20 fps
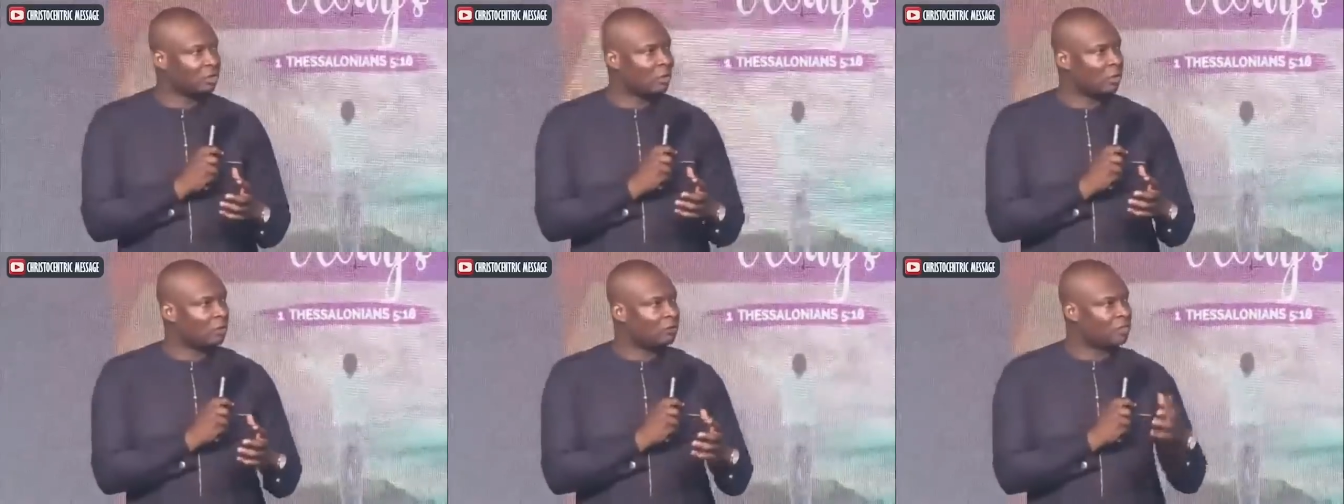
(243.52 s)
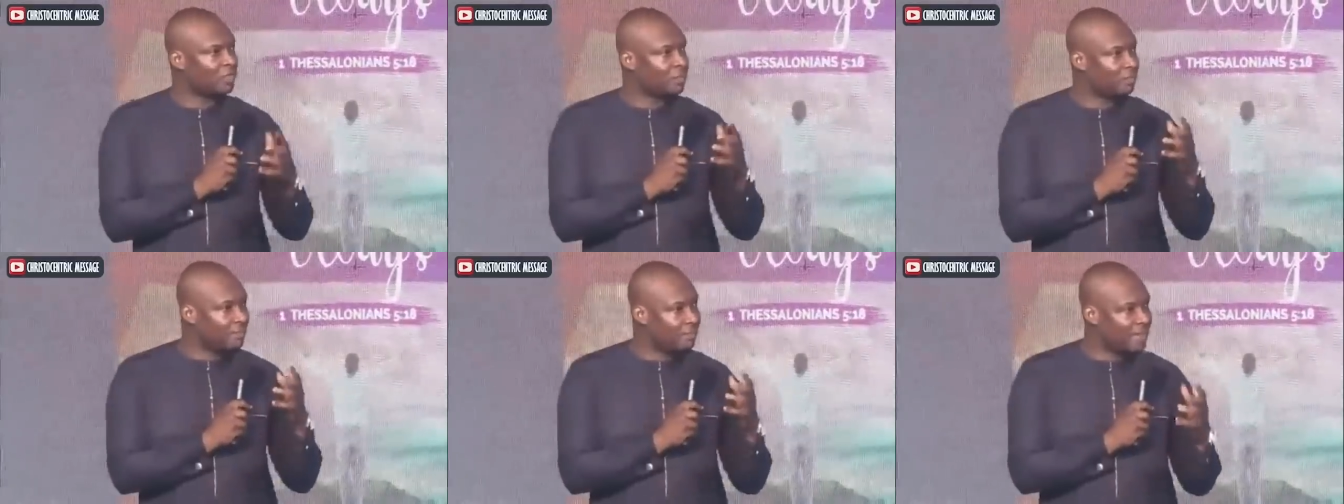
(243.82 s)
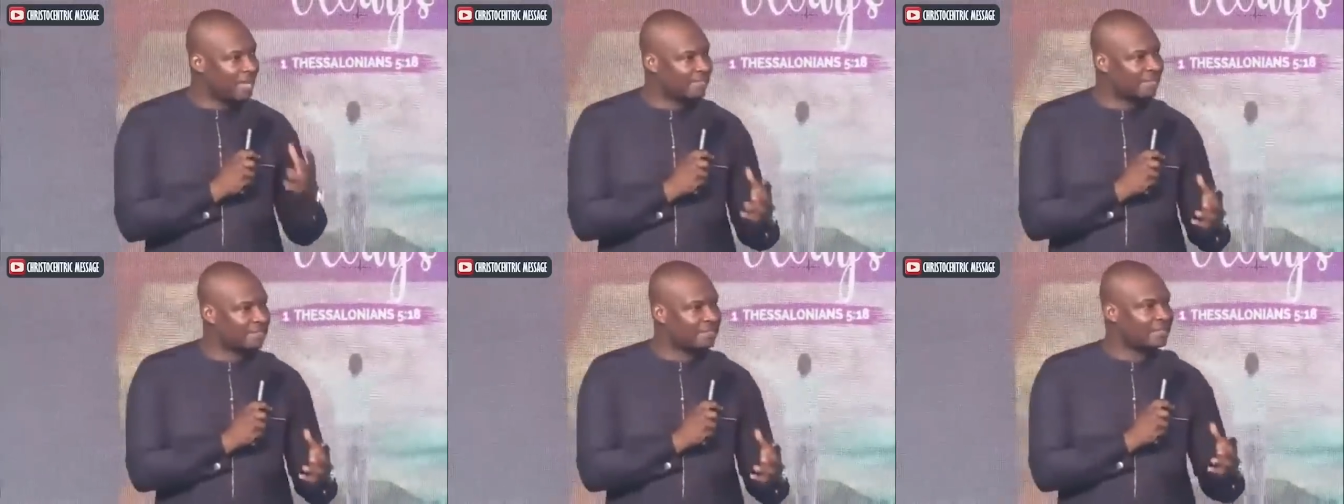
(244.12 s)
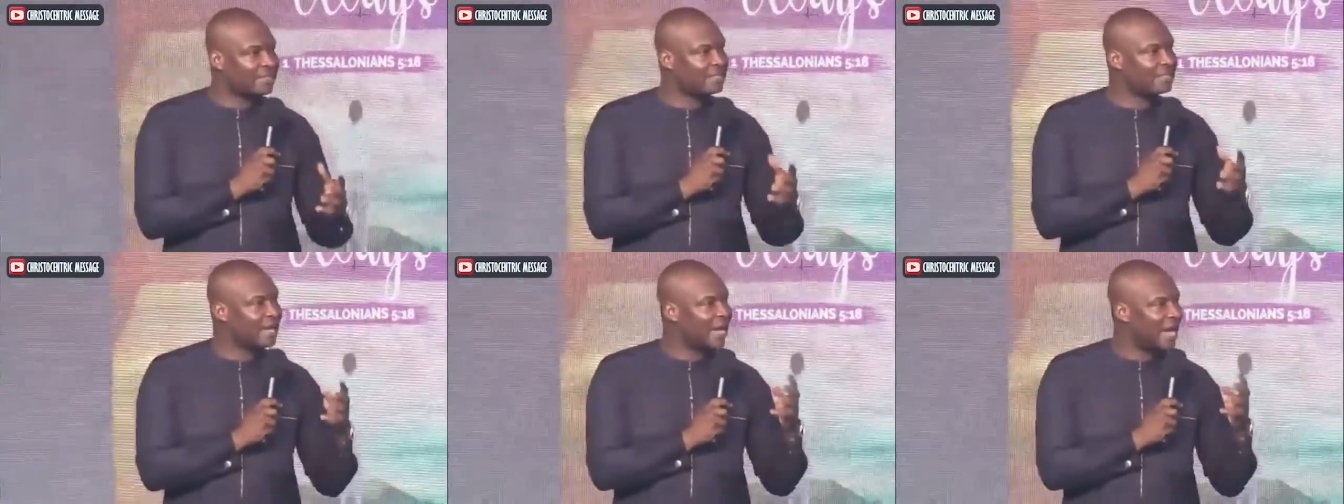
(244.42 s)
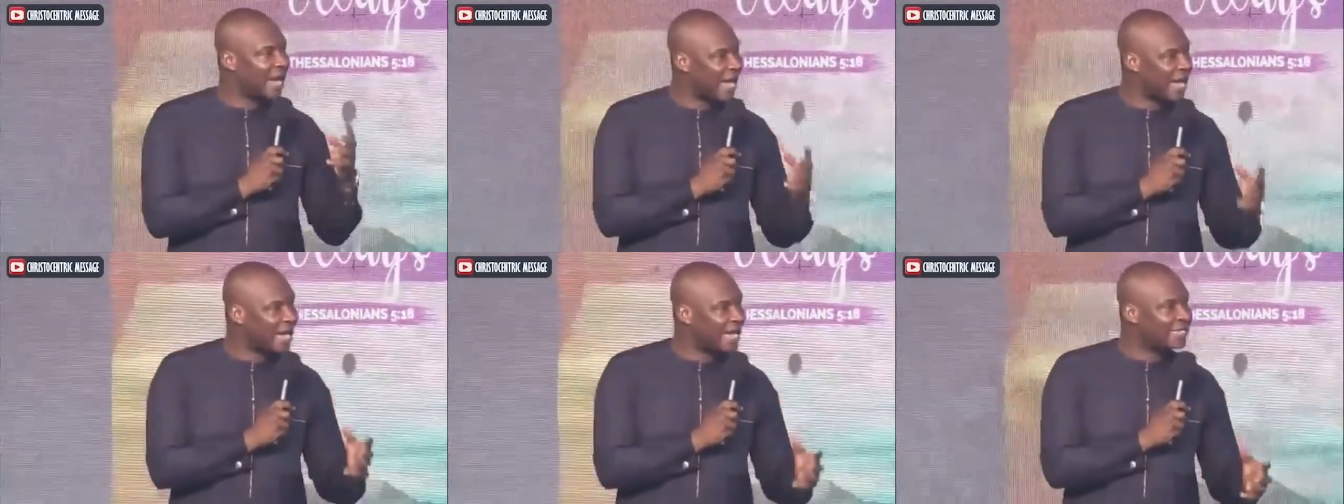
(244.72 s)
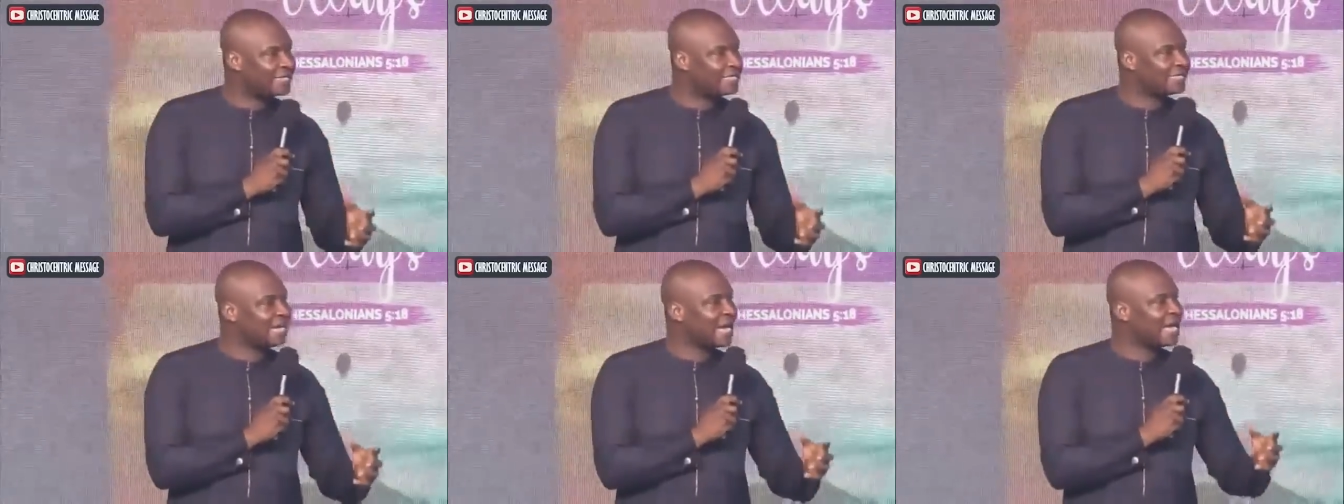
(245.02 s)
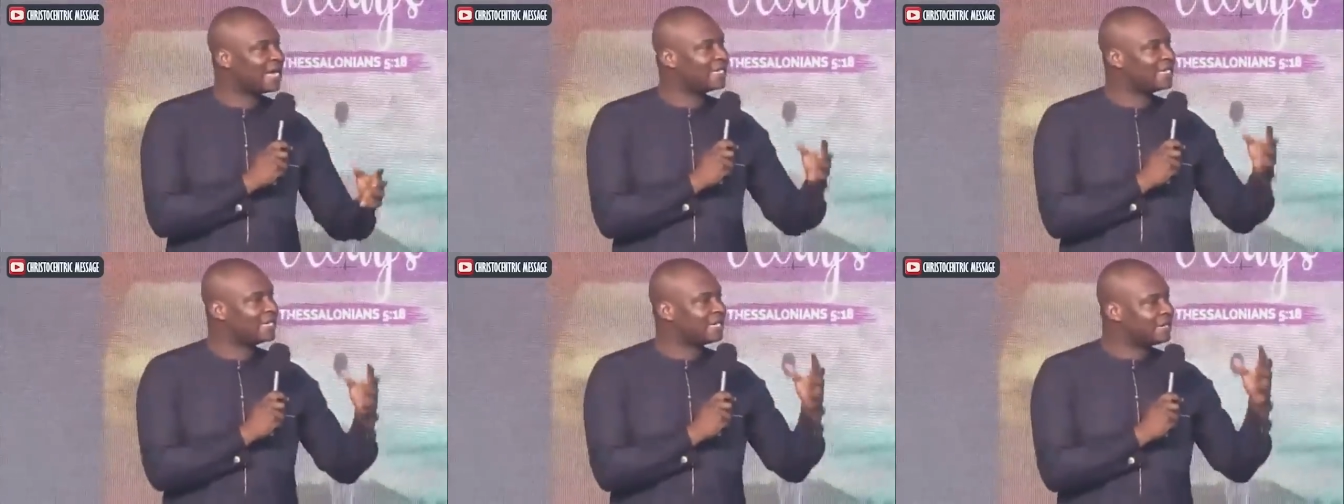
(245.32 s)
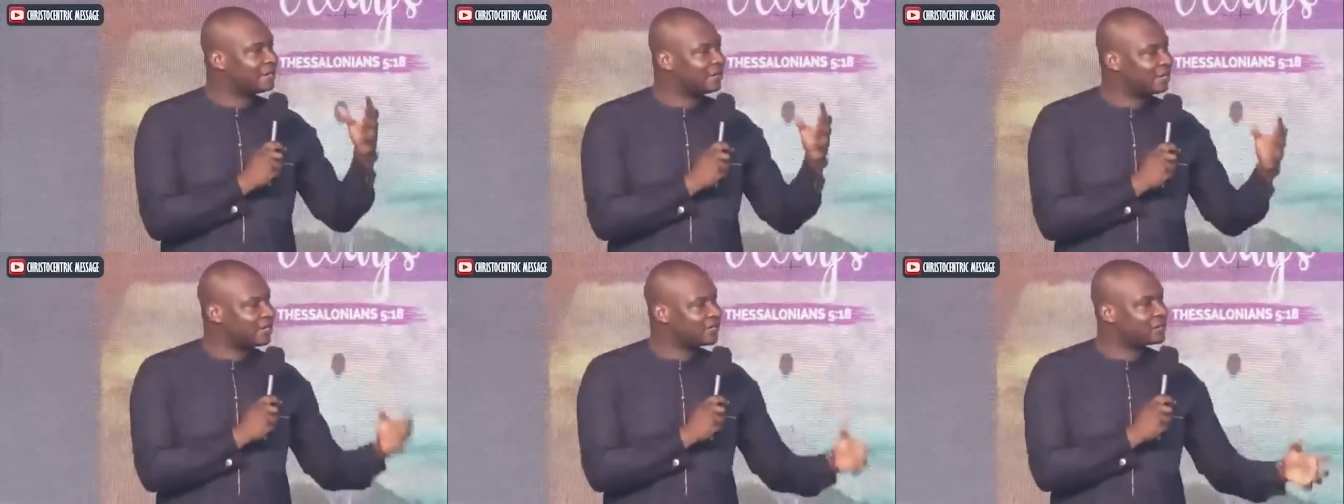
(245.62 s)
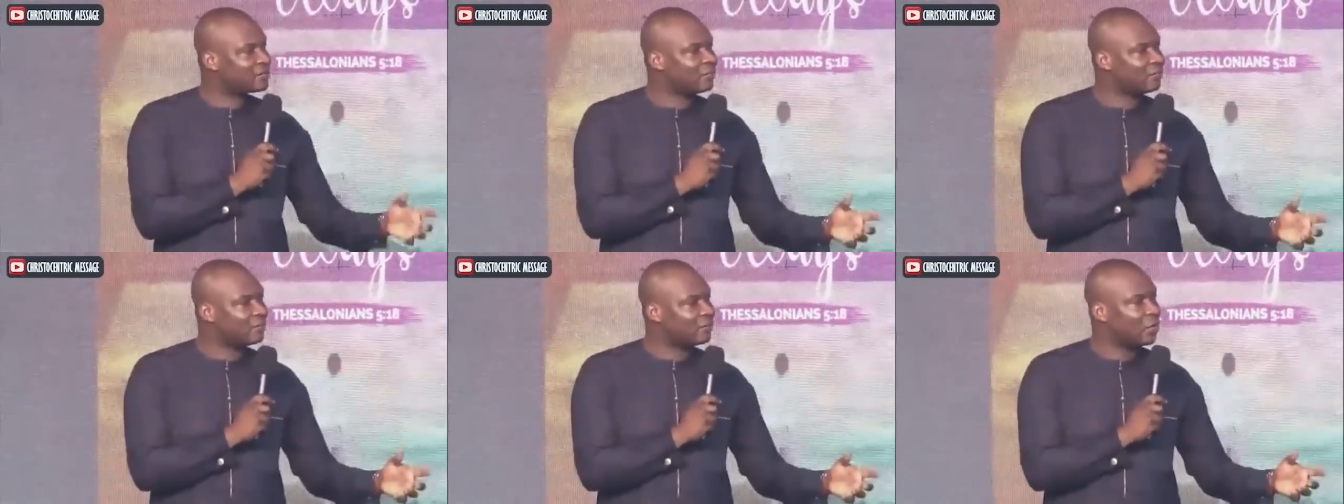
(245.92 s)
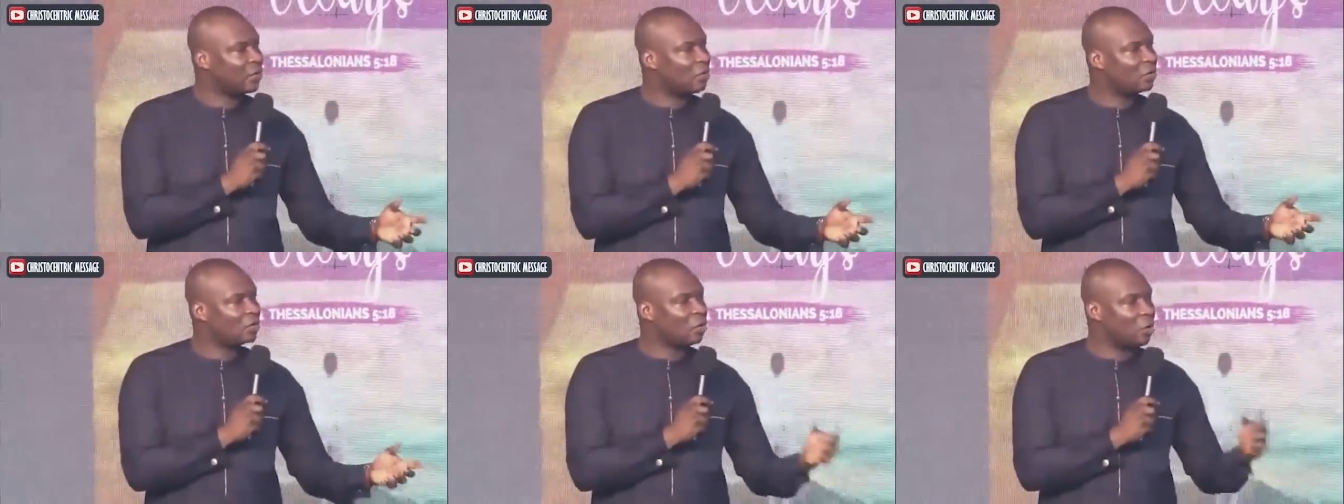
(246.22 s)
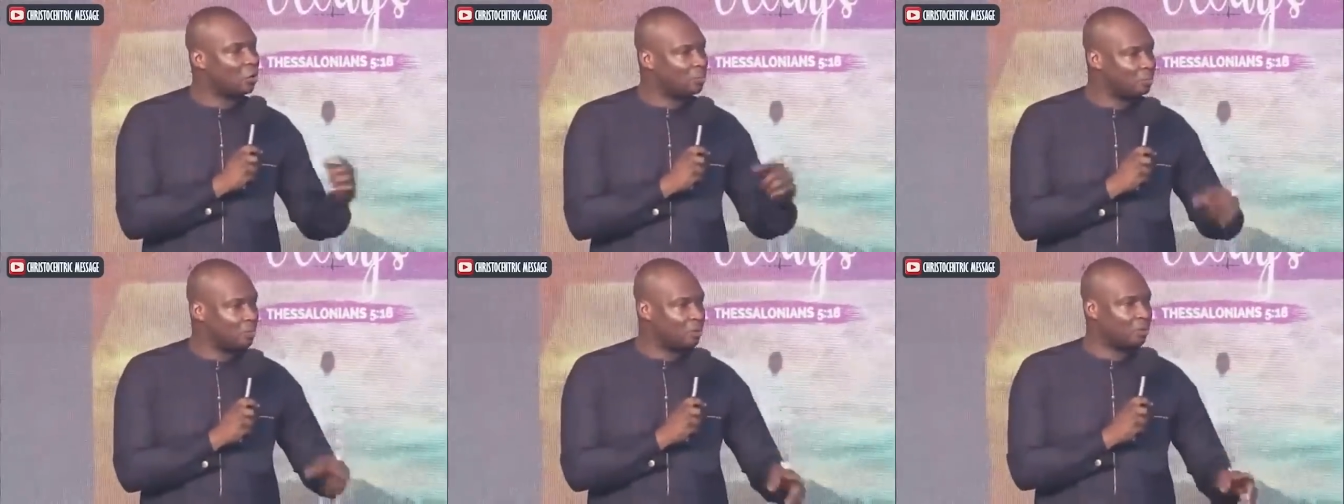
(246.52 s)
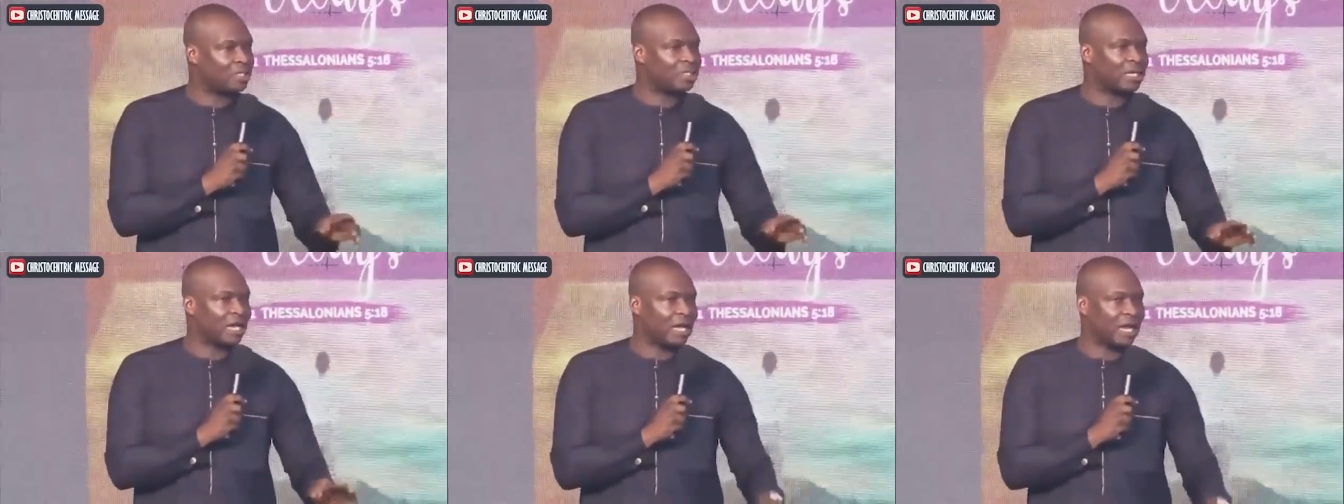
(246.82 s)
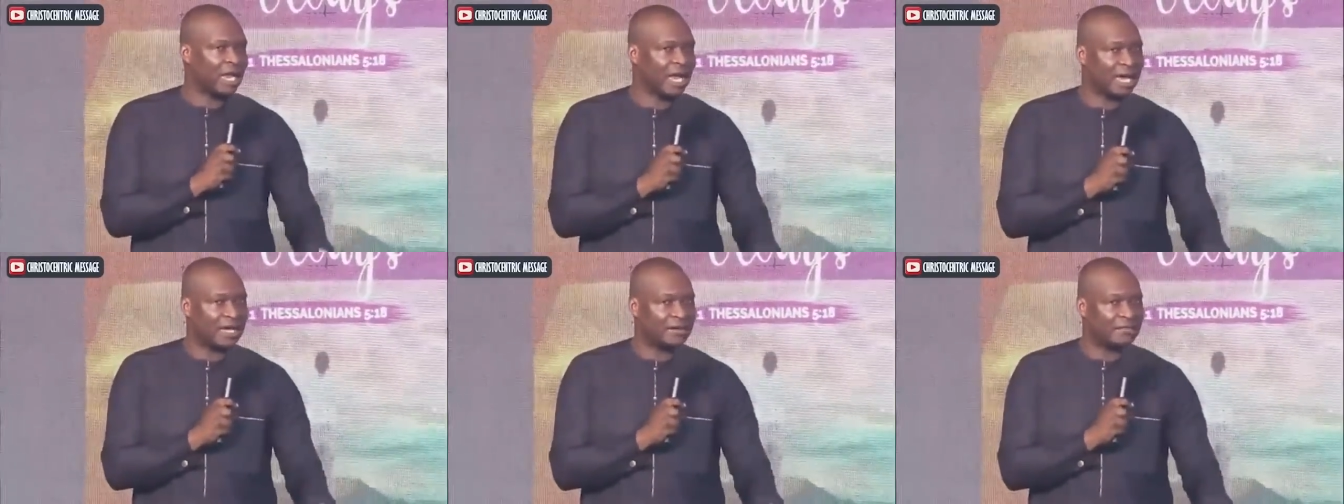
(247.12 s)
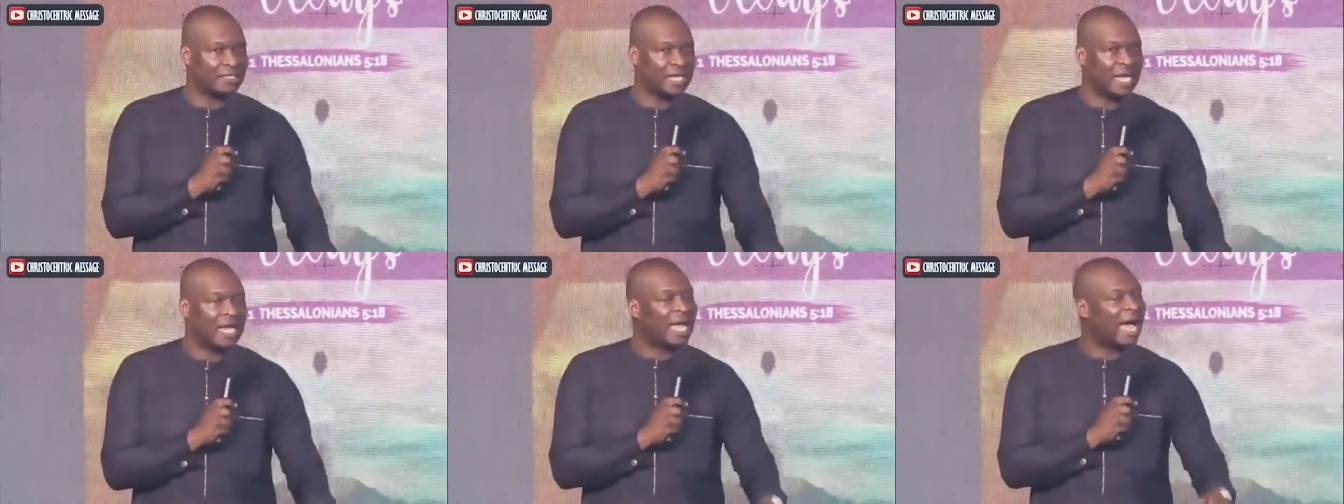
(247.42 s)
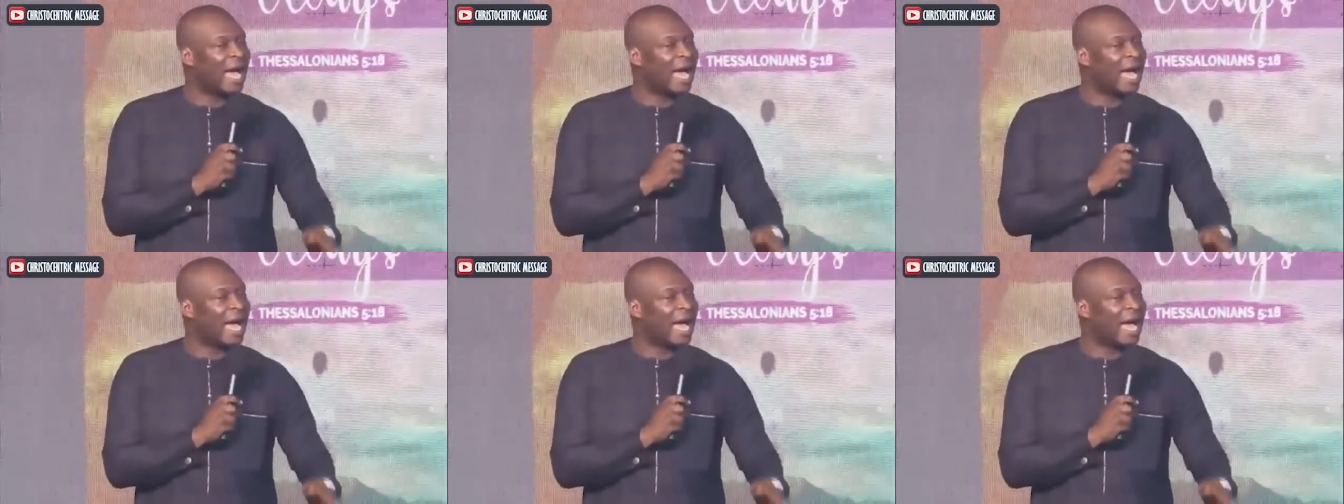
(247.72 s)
of the mercy the hand and the grace of god upon their lives